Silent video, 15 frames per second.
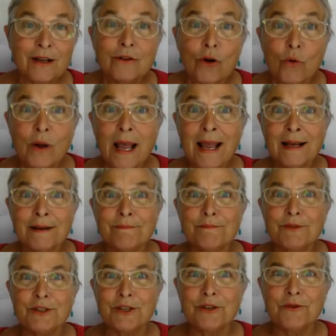Okay,
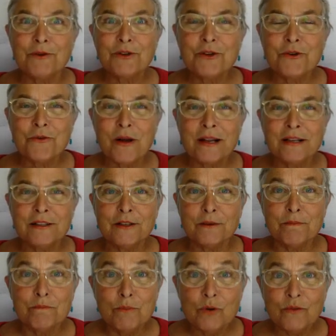see you when you're ready to
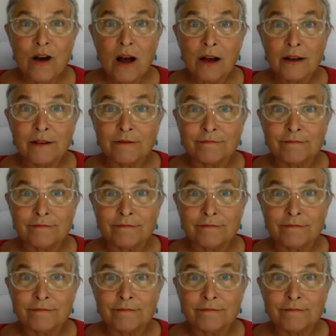move on.